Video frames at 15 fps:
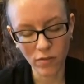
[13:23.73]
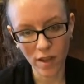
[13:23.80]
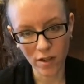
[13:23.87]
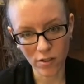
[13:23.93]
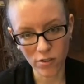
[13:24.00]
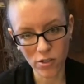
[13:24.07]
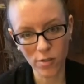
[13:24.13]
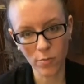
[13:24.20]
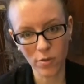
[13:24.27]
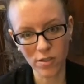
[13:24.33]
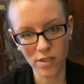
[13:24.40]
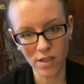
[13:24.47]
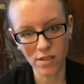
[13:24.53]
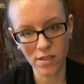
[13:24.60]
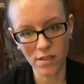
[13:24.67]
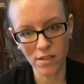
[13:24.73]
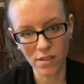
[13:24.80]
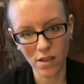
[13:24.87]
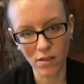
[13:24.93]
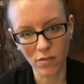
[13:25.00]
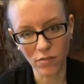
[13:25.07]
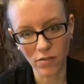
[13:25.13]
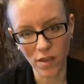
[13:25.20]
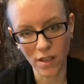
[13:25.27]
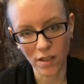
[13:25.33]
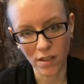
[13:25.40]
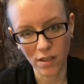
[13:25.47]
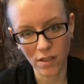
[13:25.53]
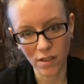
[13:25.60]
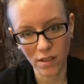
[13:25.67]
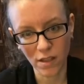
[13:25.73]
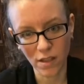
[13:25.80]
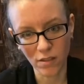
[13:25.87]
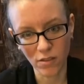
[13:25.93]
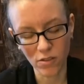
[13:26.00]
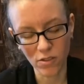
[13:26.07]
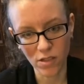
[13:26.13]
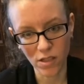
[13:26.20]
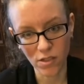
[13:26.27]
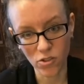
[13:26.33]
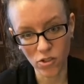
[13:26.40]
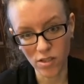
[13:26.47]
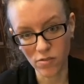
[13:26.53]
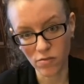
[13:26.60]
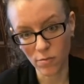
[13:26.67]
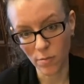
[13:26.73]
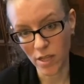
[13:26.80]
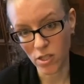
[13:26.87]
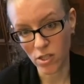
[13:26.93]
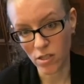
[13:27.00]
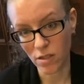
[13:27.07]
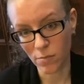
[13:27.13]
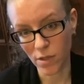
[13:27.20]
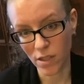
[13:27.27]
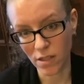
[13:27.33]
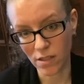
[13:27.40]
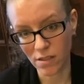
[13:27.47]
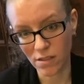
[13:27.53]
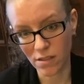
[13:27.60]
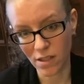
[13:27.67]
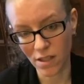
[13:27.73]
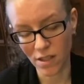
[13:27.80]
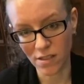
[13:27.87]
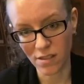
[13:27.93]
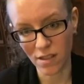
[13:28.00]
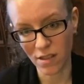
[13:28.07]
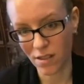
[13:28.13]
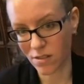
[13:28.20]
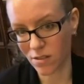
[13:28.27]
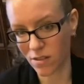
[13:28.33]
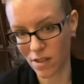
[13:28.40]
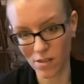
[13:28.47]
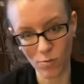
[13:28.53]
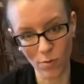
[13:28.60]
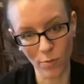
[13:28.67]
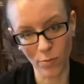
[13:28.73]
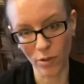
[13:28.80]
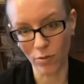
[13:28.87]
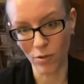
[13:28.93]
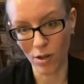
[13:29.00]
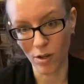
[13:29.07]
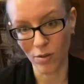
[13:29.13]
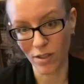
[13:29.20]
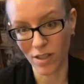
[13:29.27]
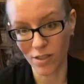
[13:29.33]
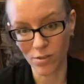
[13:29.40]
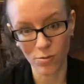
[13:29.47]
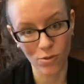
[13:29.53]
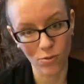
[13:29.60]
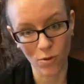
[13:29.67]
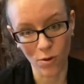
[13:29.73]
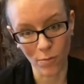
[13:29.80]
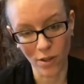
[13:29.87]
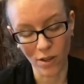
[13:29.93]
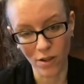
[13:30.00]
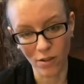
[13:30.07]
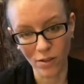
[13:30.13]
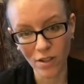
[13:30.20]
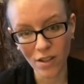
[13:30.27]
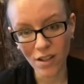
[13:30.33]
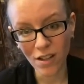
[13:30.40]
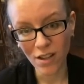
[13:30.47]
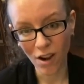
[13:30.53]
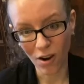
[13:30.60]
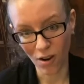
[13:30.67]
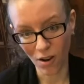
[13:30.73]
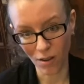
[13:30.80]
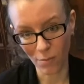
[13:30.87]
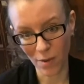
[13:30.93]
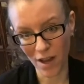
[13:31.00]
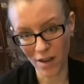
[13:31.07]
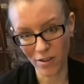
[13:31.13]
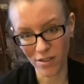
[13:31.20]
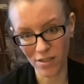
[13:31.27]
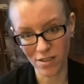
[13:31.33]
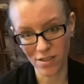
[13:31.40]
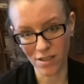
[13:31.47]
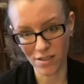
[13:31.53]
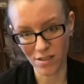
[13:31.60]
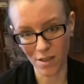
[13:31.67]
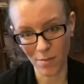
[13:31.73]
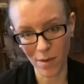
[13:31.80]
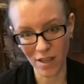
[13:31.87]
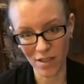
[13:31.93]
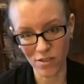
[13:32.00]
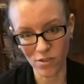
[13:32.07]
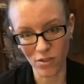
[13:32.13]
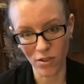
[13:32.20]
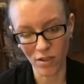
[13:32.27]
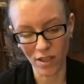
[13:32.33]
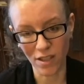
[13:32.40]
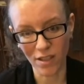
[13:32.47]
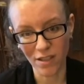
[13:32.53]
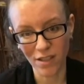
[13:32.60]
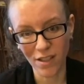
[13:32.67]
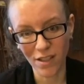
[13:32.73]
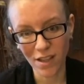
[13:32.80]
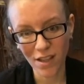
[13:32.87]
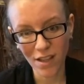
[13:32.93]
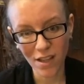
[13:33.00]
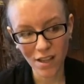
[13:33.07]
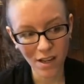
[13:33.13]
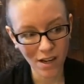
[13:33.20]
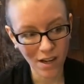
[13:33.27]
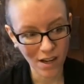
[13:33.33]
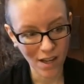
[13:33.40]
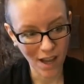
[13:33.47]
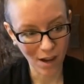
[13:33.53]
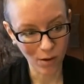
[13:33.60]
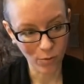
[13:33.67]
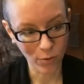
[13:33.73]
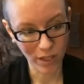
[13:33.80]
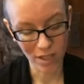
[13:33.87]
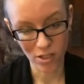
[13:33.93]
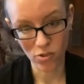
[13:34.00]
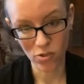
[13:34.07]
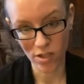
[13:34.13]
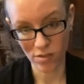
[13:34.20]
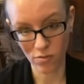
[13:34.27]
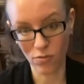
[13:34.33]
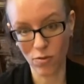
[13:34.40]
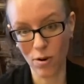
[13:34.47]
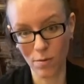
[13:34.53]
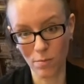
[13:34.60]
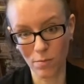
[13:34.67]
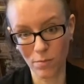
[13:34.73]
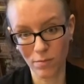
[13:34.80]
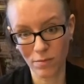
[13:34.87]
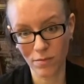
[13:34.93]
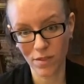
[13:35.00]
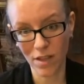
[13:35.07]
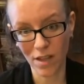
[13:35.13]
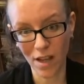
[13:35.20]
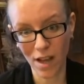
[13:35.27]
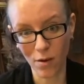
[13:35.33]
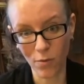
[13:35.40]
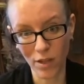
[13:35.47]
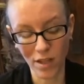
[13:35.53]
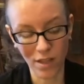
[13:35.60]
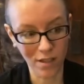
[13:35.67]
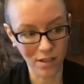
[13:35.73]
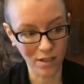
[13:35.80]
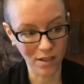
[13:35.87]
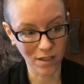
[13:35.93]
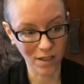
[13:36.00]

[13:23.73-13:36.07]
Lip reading: energy presents itself that looks like a transformation, because like I said, that's what Pluto and that's what Scorpio are all about, is they make us look at how we can transform and how we can